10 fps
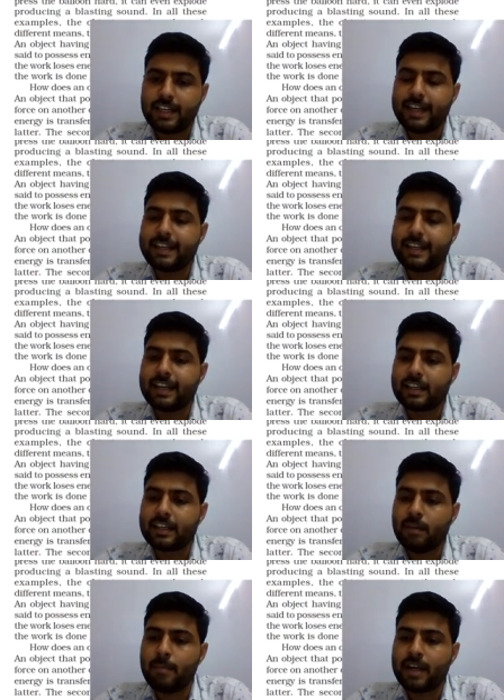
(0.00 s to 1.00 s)
it can
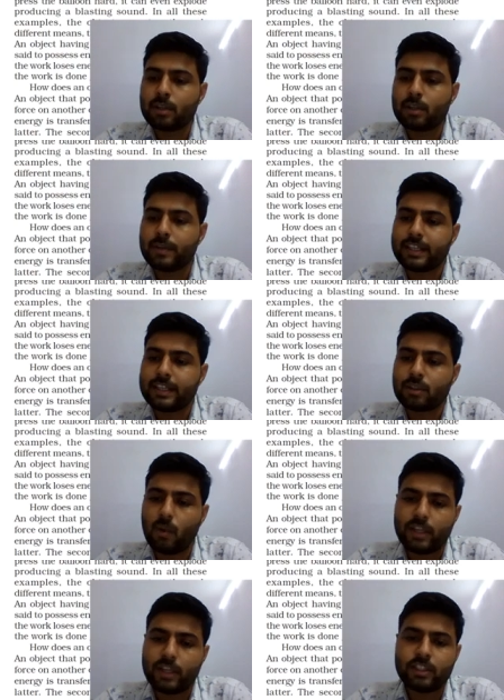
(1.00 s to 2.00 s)
come back to its
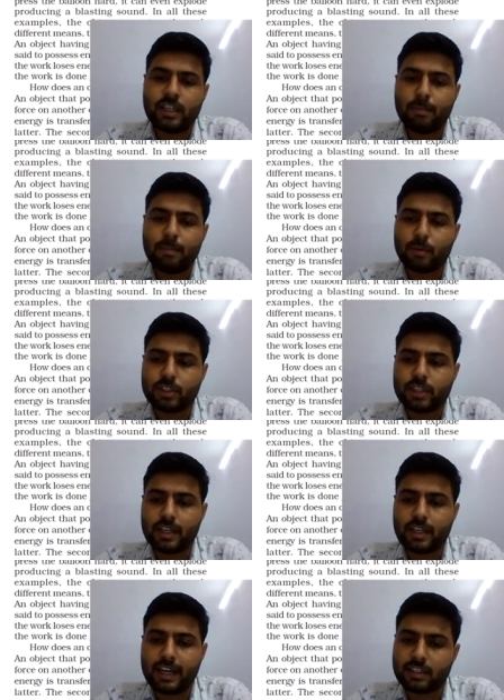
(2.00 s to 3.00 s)
original
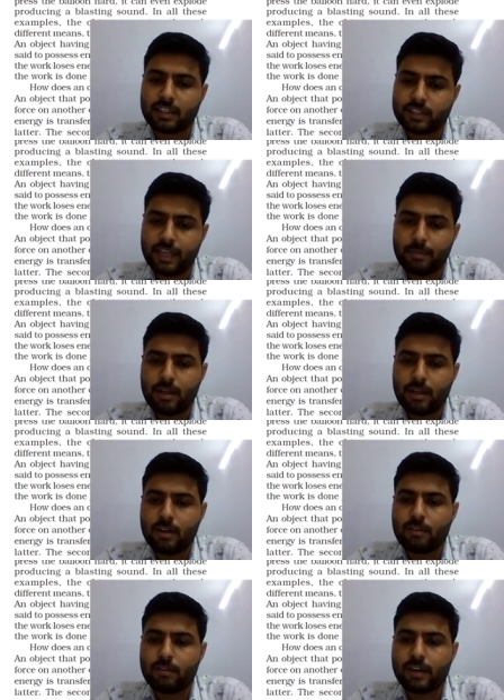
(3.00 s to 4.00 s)
position and shape
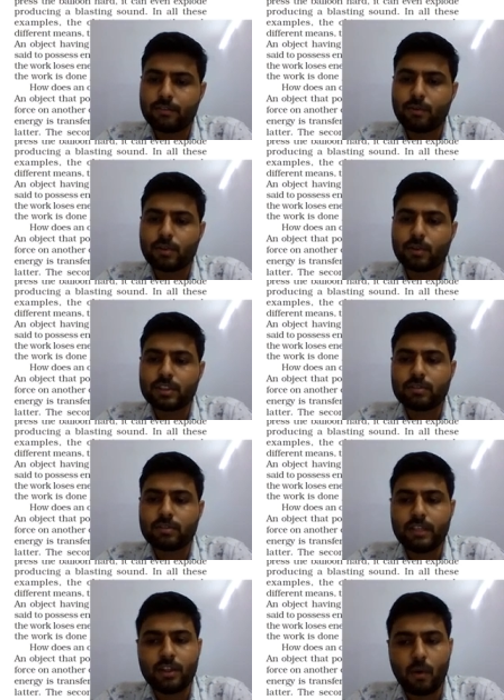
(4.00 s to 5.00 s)
when force is
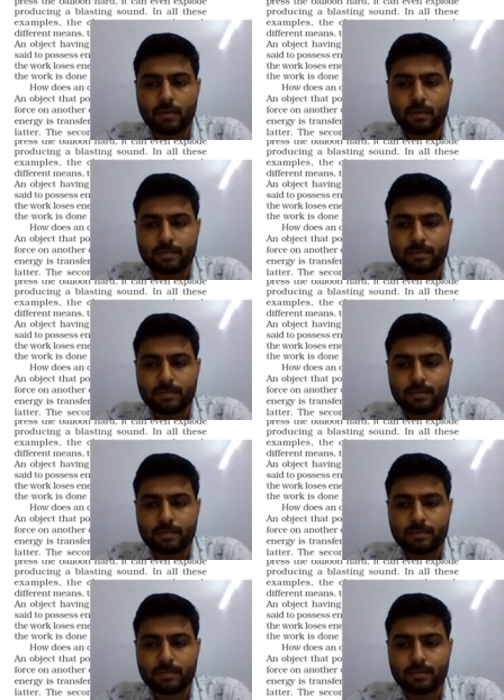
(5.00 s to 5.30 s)
withdrawn.